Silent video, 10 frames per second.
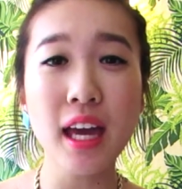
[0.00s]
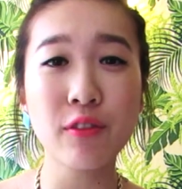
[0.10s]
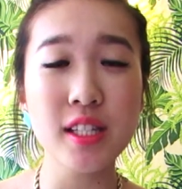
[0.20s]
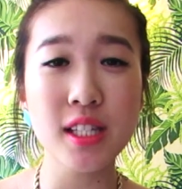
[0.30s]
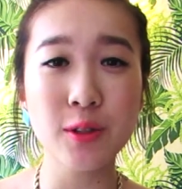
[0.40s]

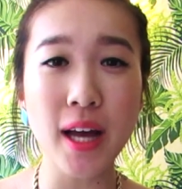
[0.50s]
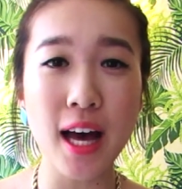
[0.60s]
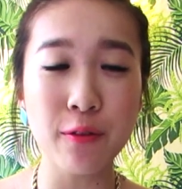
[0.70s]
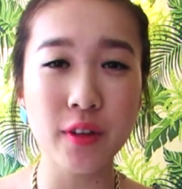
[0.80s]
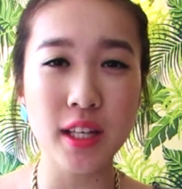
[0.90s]
every single
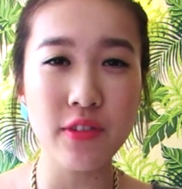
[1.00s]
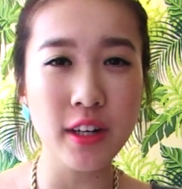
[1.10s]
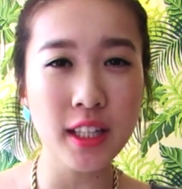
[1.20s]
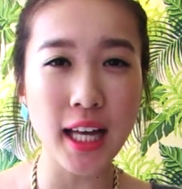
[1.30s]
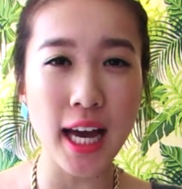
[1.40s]
outfit. It's
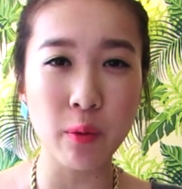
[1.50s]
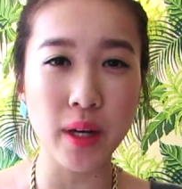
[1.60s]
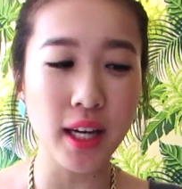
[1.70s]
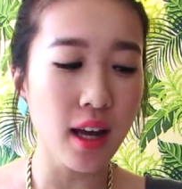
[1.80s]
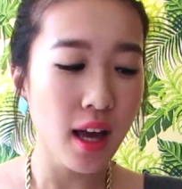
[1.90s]
very
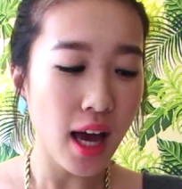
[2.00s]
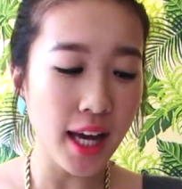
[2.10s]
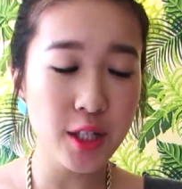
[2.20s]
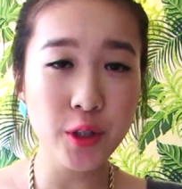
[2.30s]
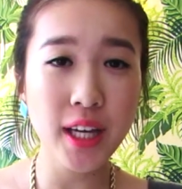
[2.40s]
lightweight.
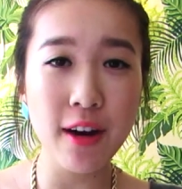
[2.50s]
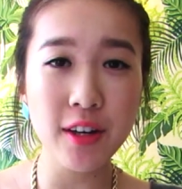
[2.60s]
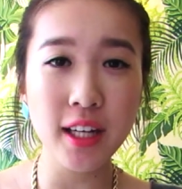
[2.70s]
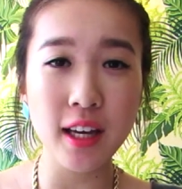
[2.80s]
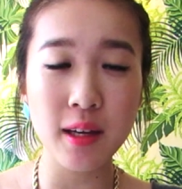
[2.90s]
I do
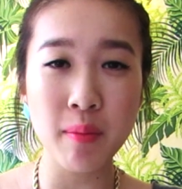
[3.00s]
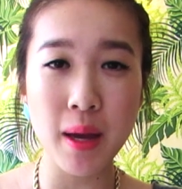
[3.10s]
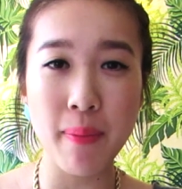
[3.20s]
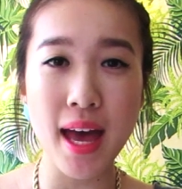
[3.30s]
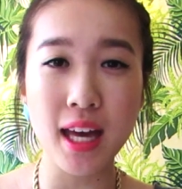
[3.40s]
carry it in
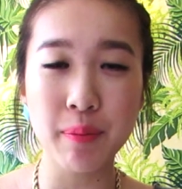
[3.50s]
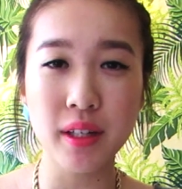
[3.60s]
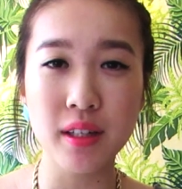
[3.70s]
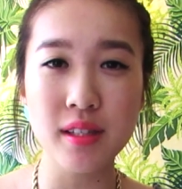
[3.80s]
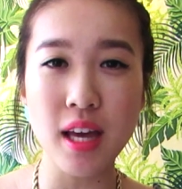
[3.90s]
my bag
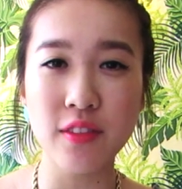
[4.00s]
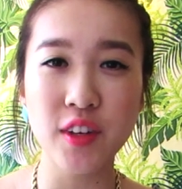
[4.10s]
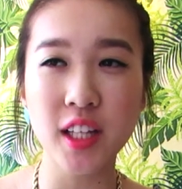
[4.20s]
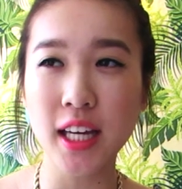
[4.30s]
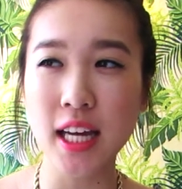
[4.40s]
because I
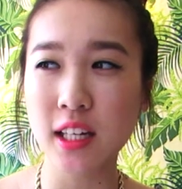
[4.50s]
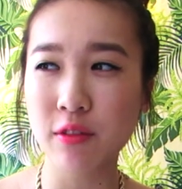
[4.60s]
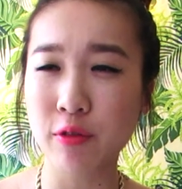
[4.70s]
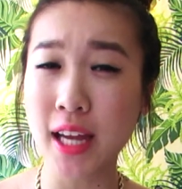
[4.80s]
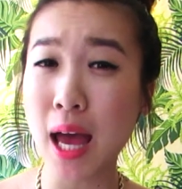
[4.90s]
feel like I
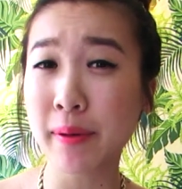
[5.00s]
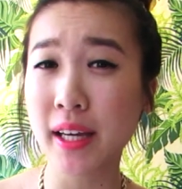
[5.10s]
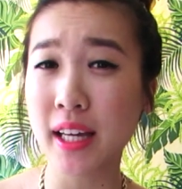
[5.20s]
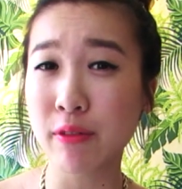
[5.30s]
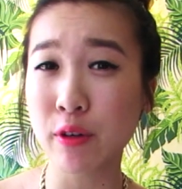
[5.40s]
need to
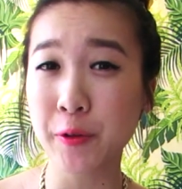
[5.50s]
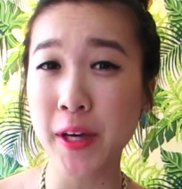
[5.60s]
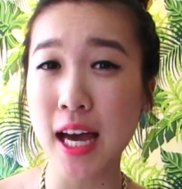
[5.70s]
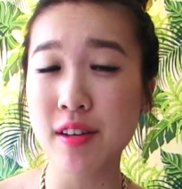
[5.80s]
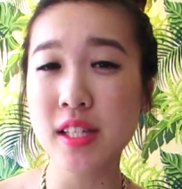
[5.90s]
reapplicate every
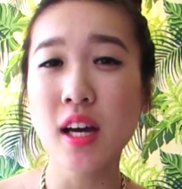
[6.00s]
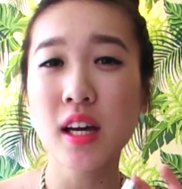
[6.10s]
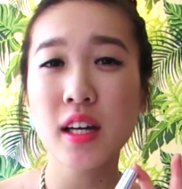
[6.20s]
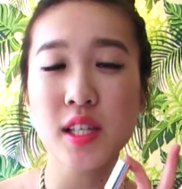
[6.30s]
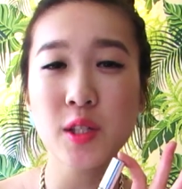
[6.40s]
few hours
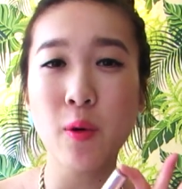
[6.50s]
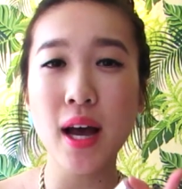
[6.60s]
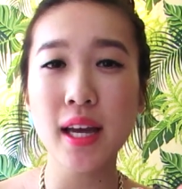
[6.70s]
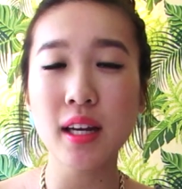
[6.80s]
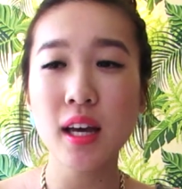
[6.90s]
because it's
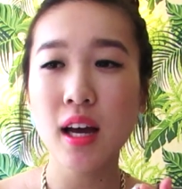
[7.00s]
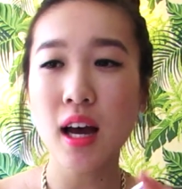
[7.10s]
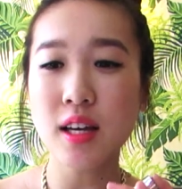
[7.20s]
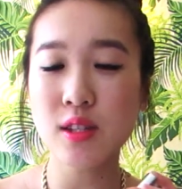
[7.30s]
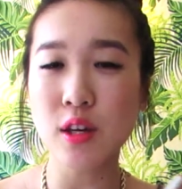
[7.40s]
quite
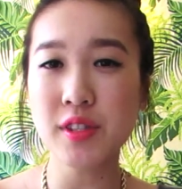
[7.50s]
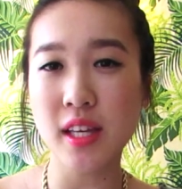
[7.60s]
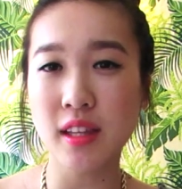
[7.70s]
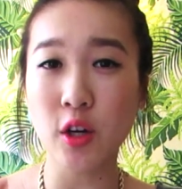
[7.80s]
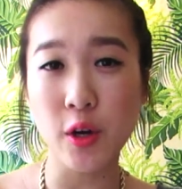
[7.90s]
a soft
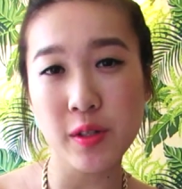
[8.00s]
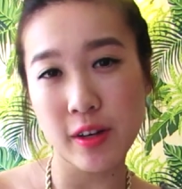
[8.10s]
scent that goes